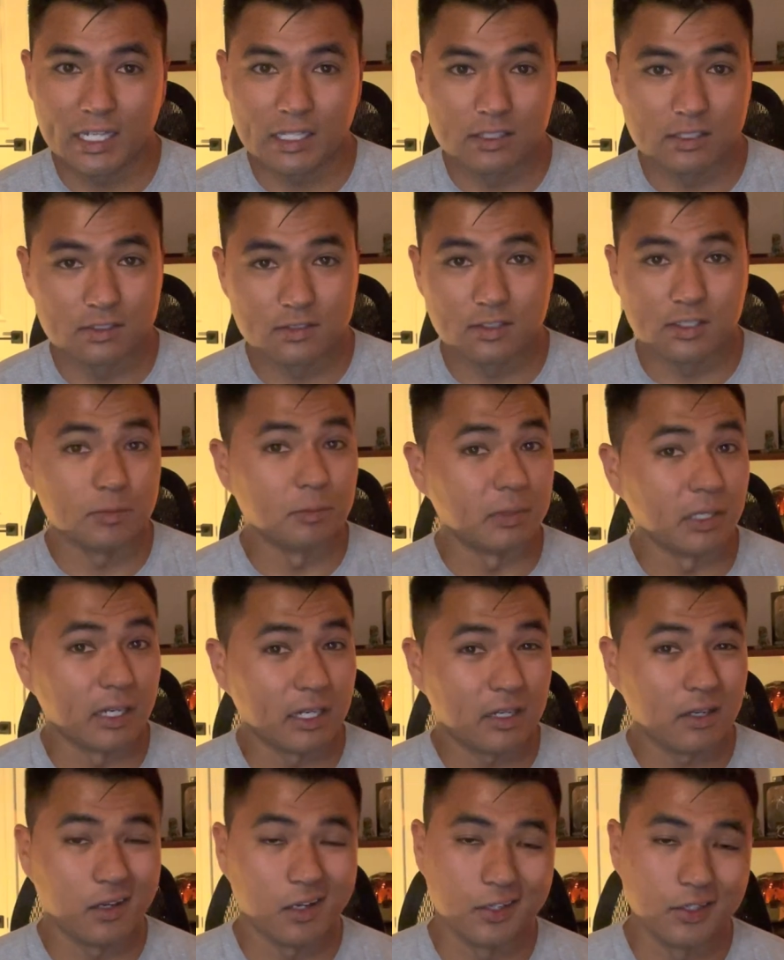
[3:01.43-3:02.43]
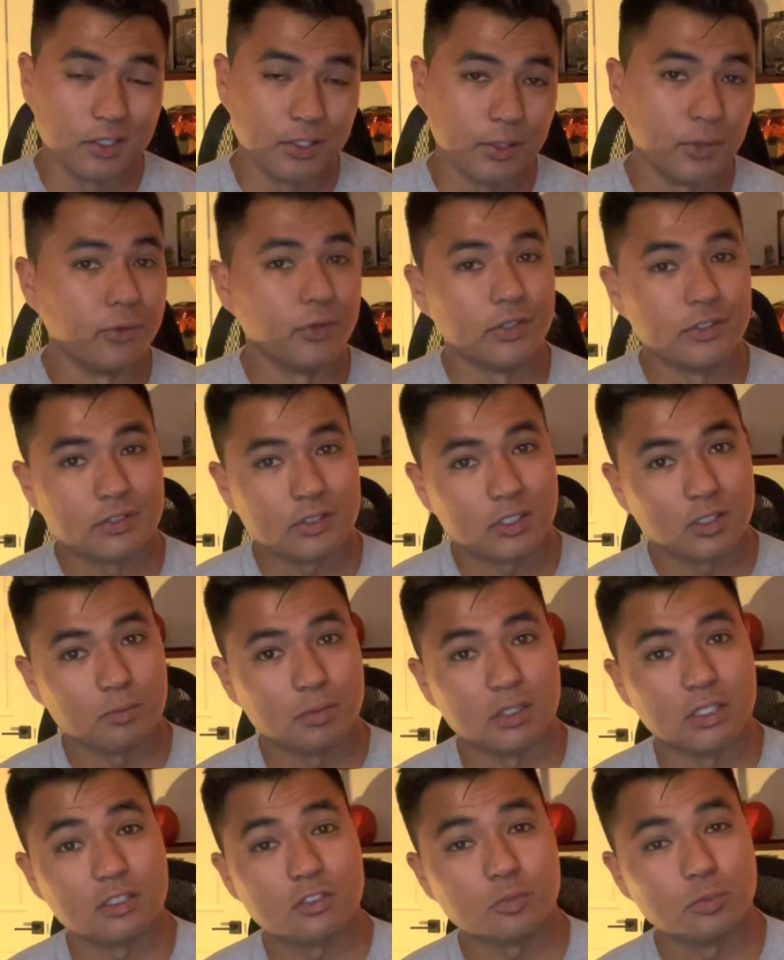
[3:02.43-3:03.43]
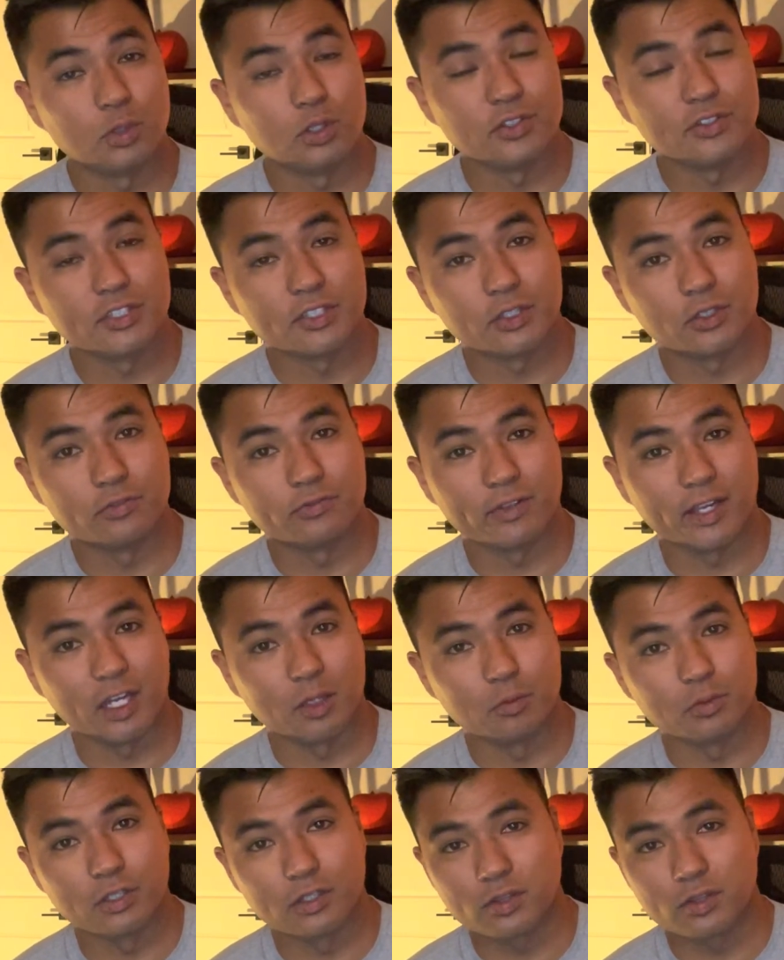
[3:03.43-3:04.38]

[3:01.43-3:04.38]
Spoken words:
this could be a condo, this could be a small single family,